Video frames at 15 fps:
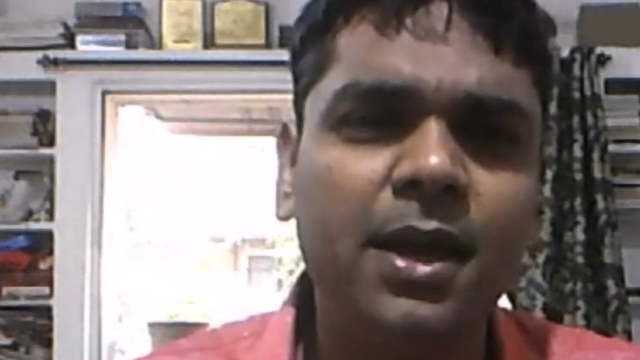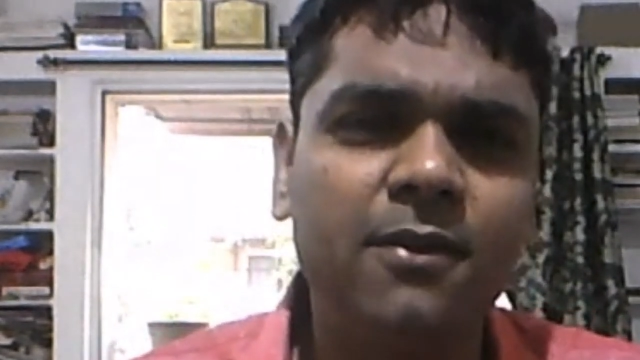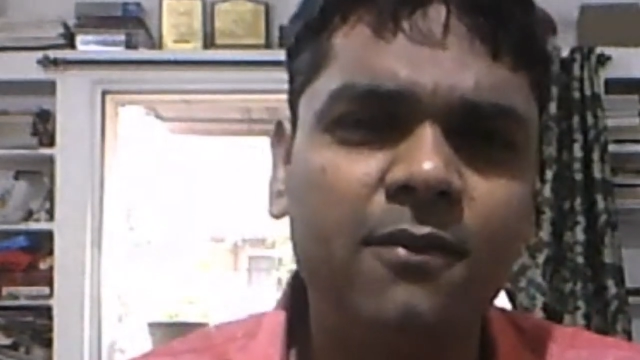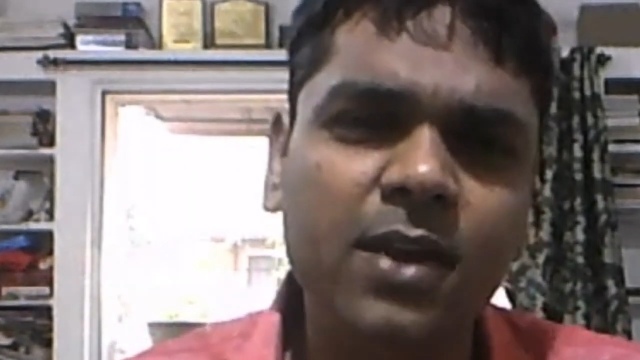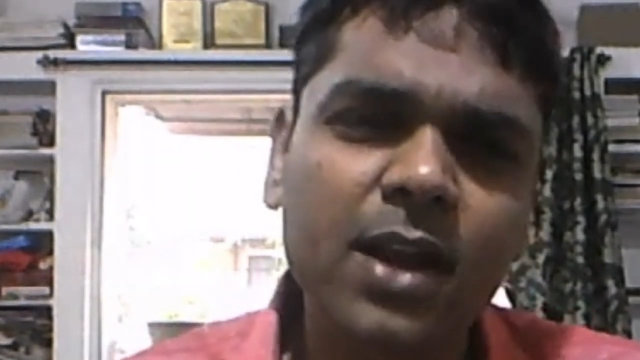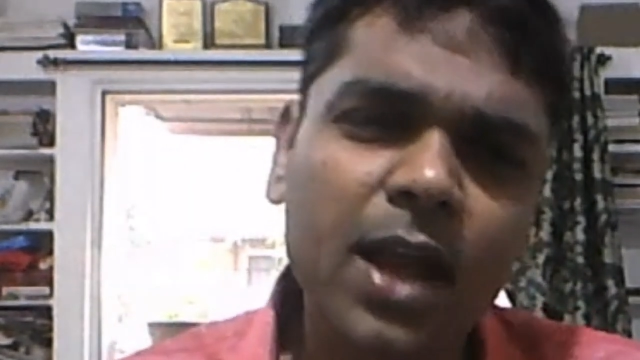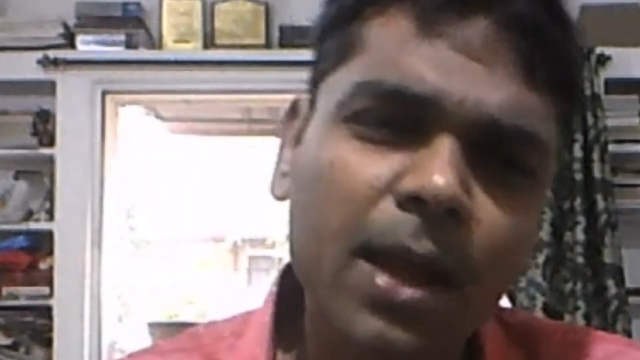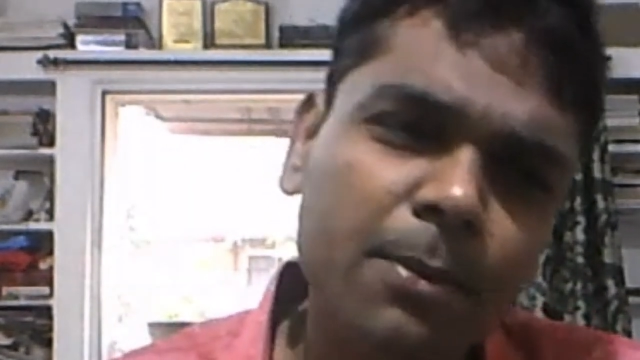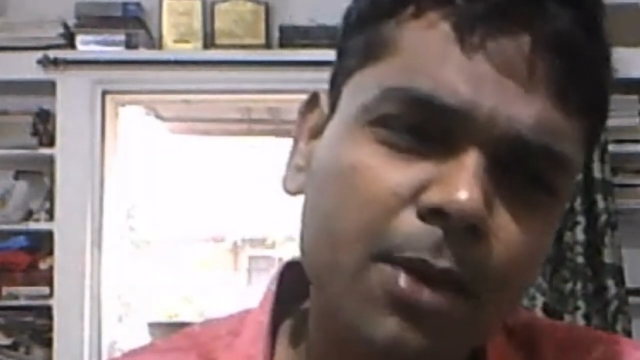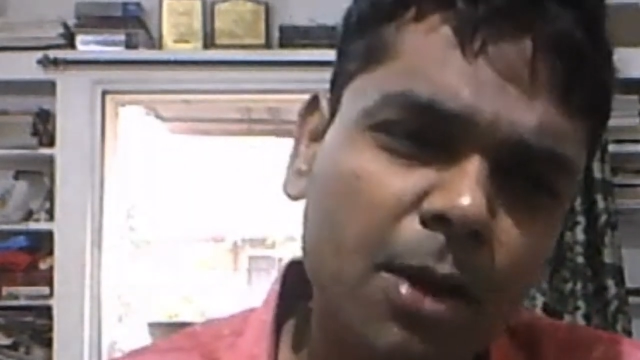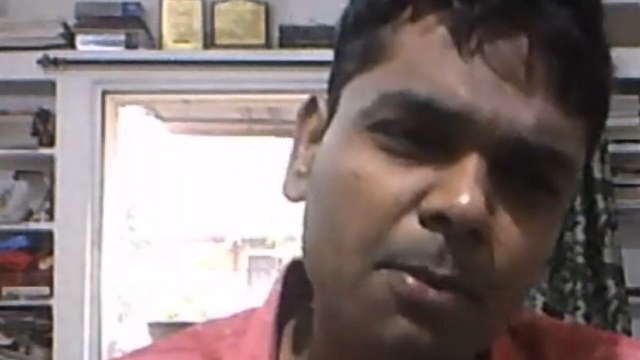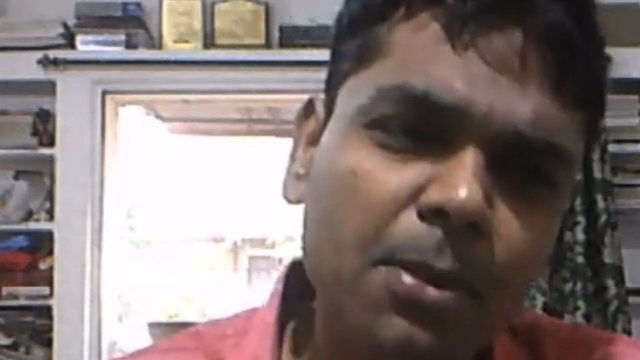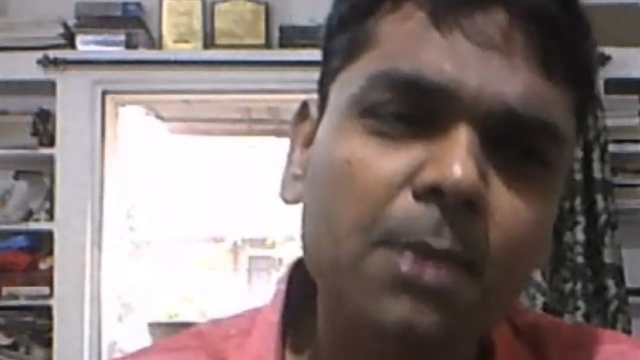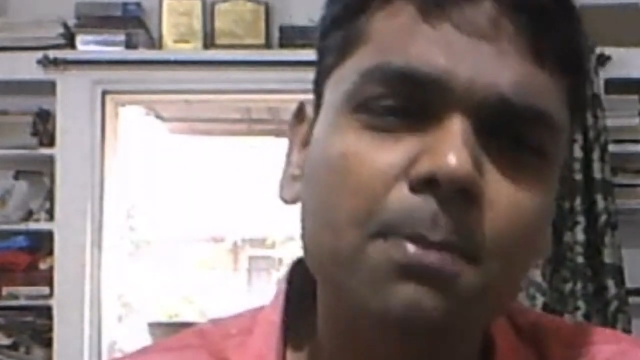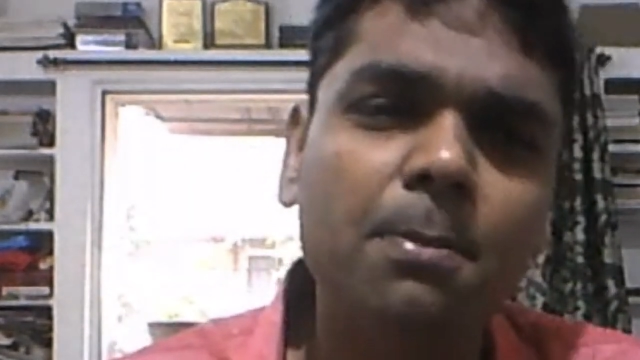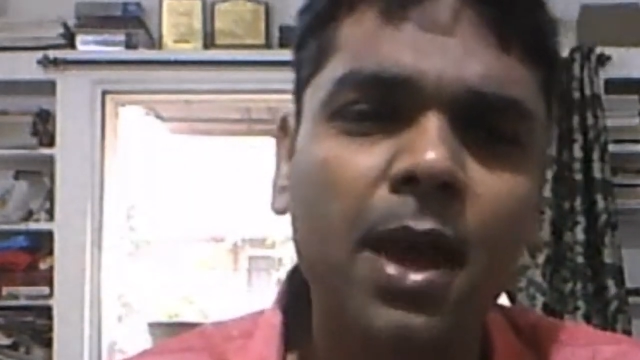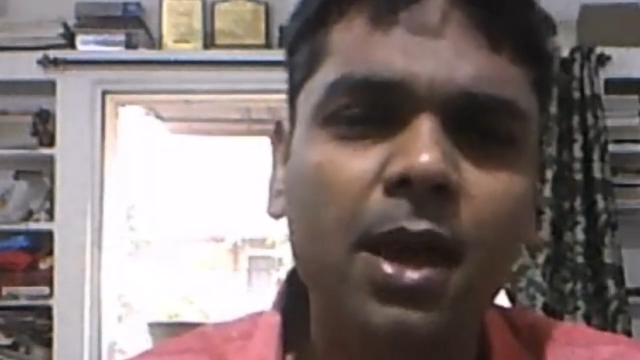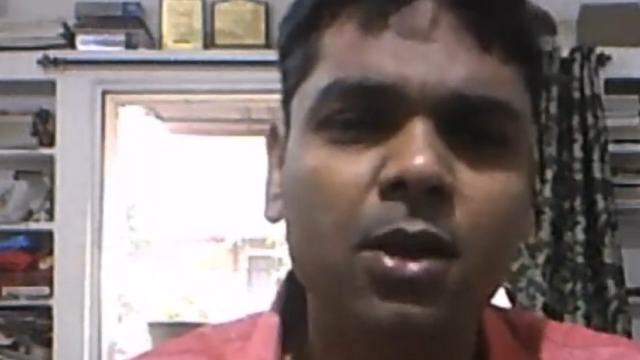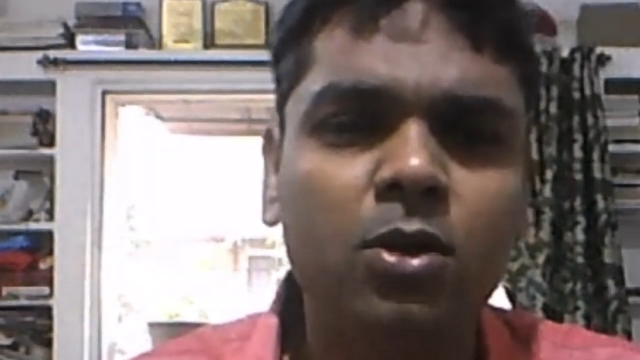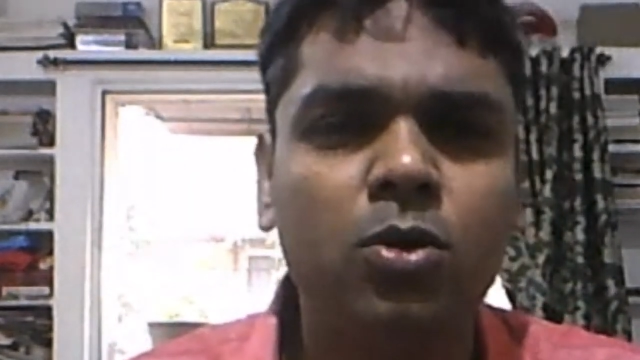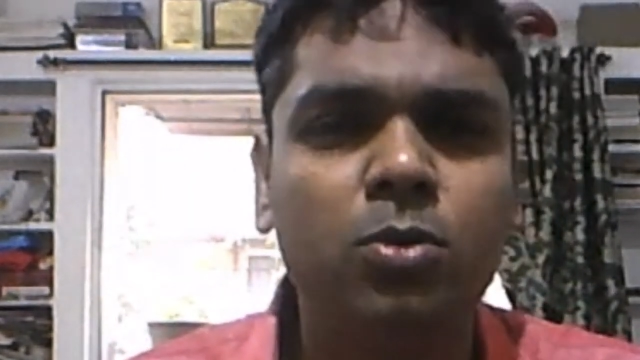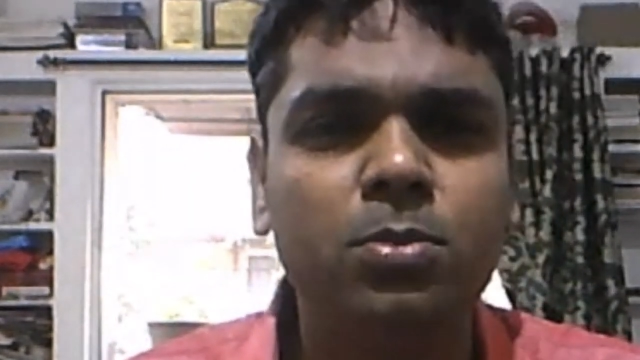when I'm coming back
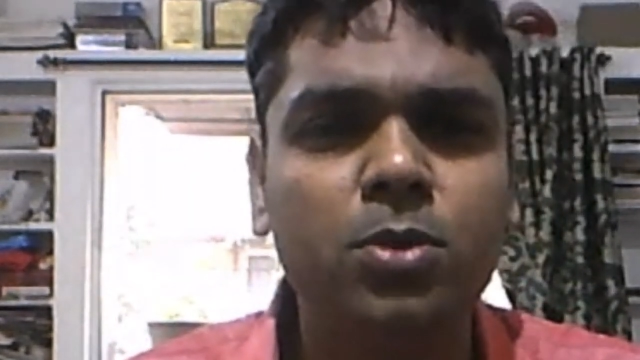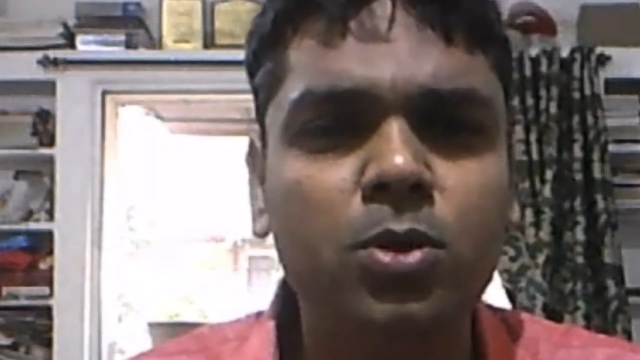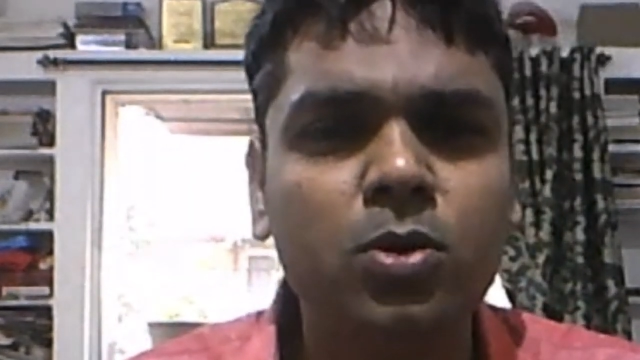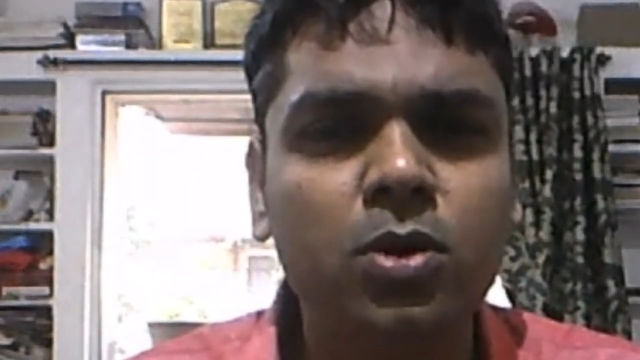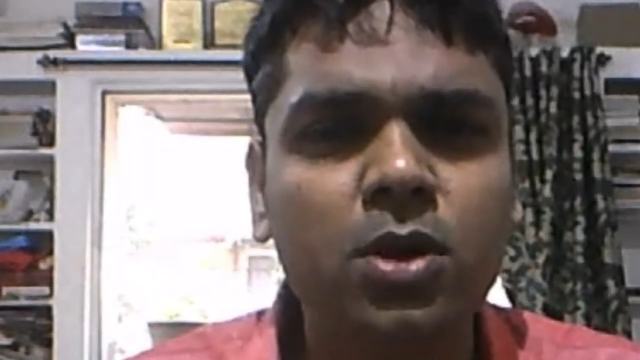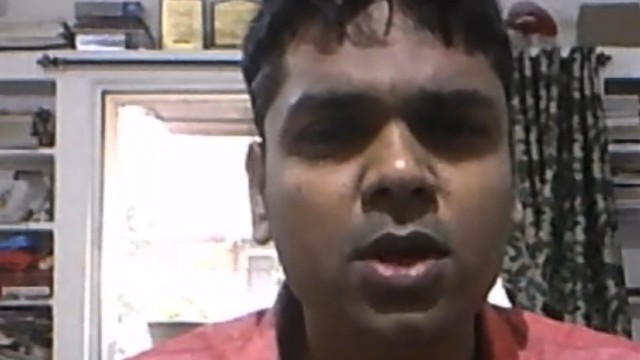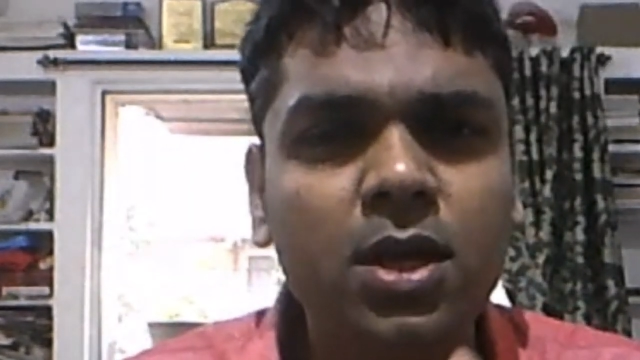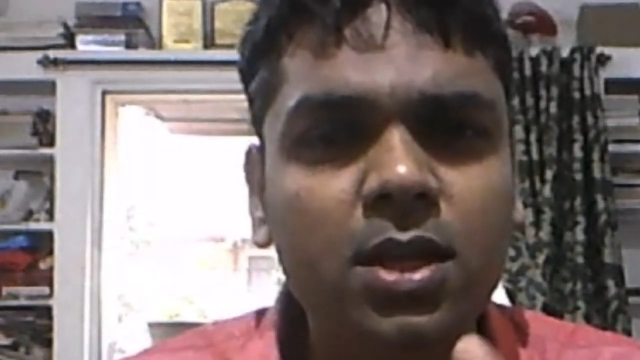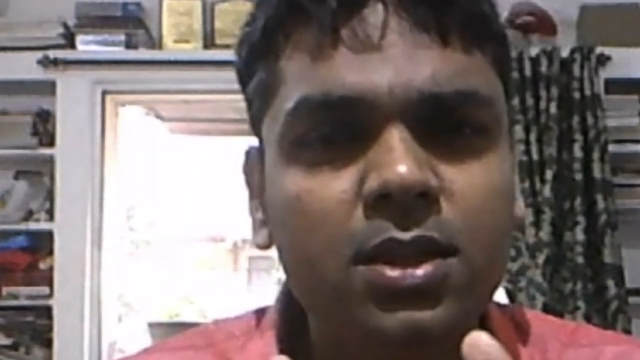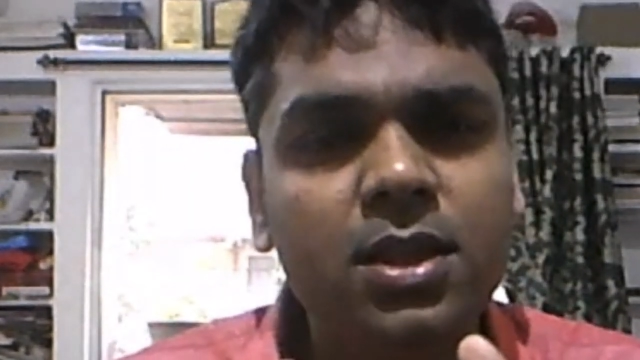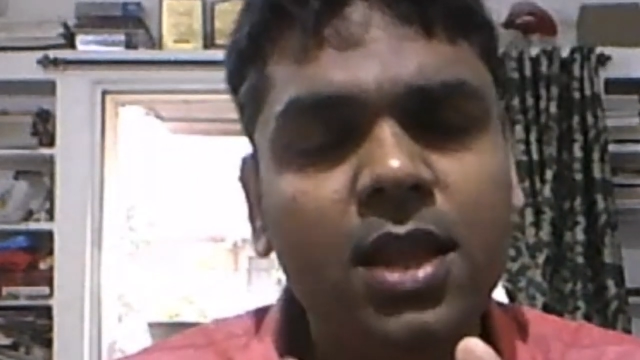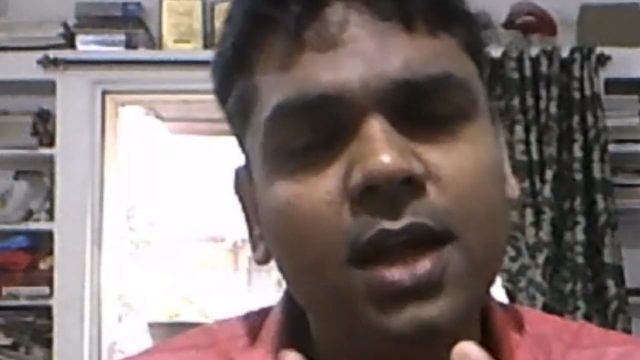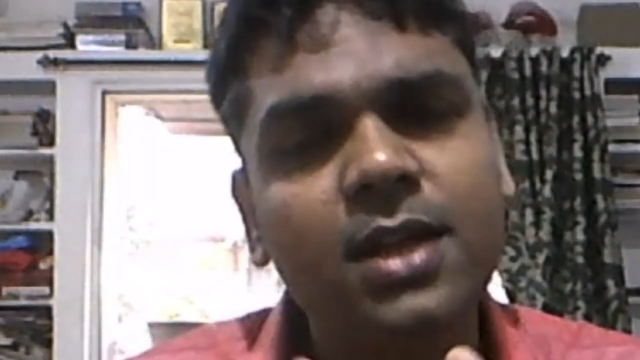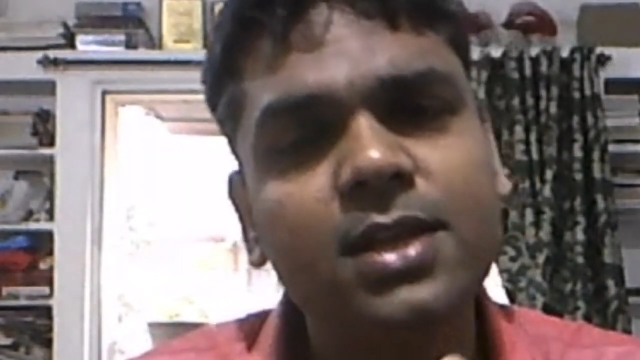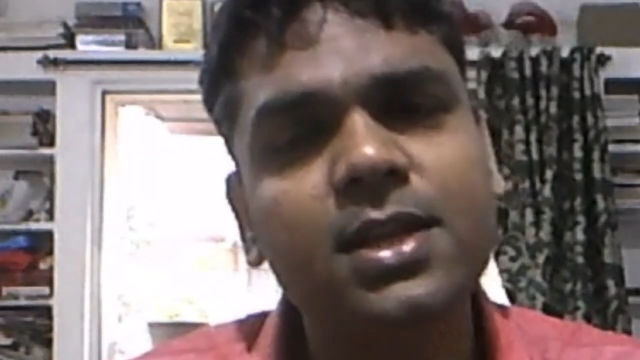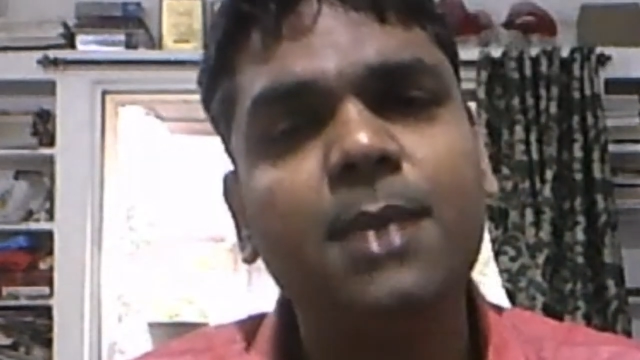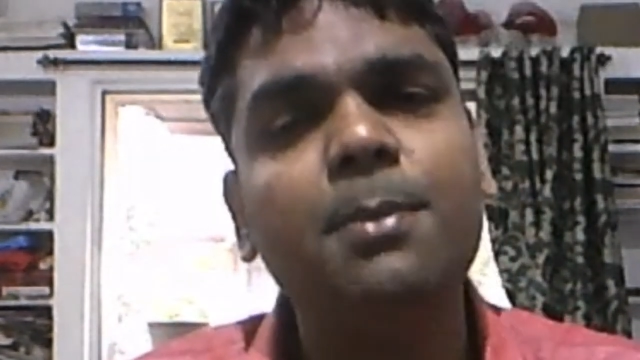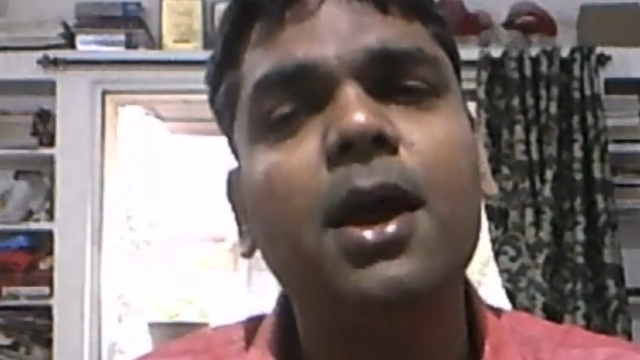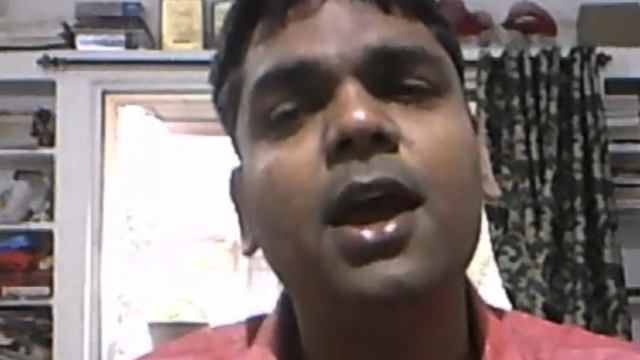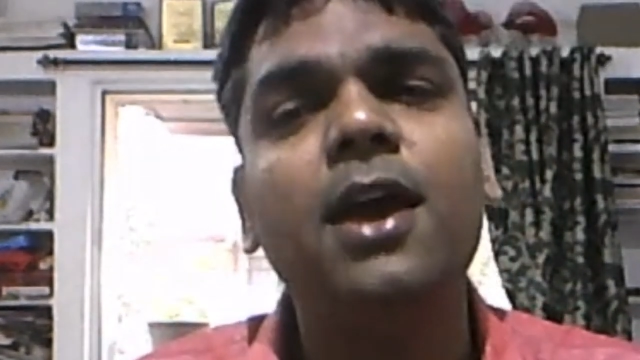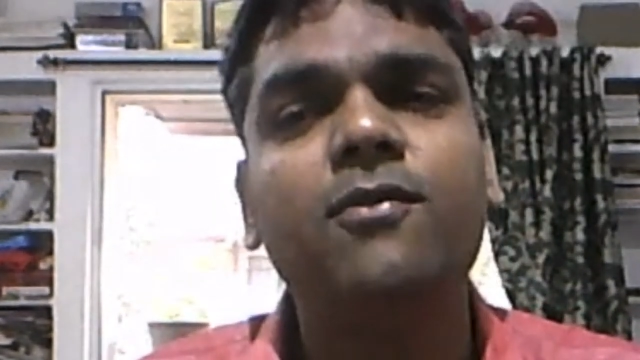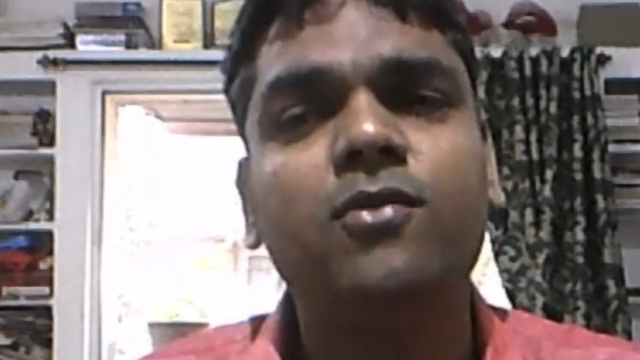home, no, that time I have